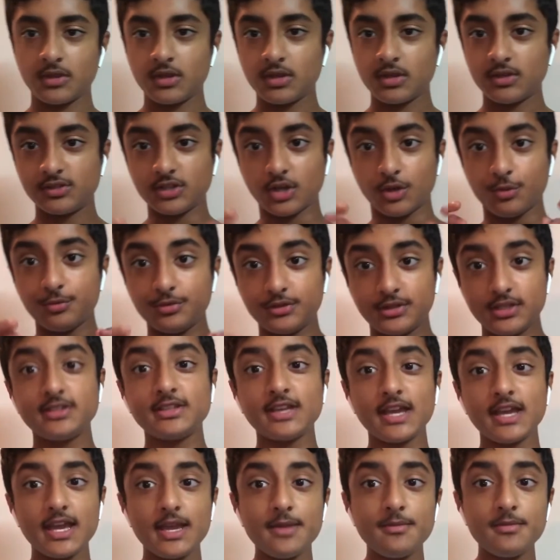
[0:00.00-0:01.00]
So this
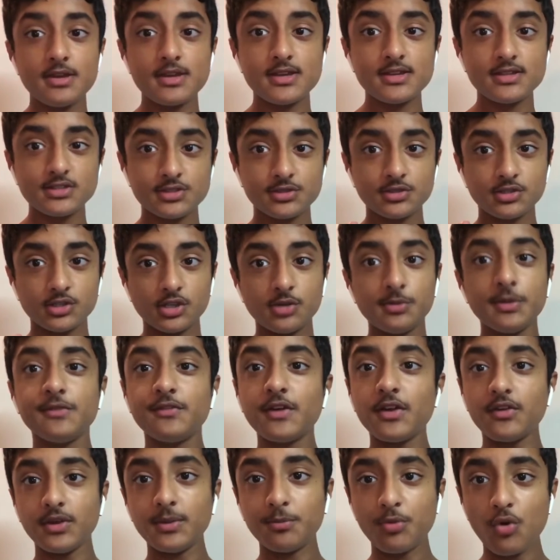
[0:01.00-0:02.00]
game is going to be
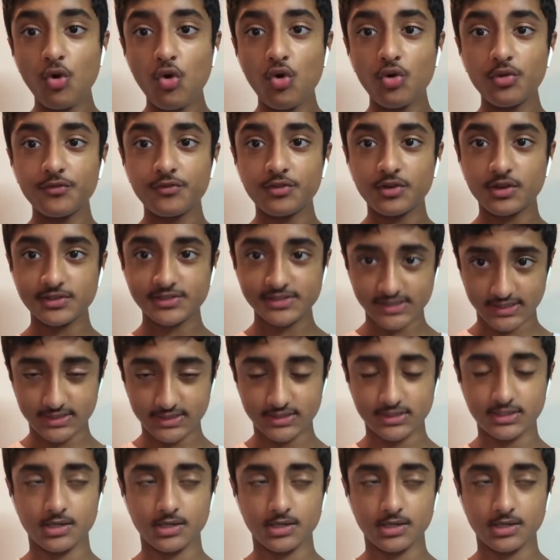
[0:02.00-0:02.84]
very important for our season,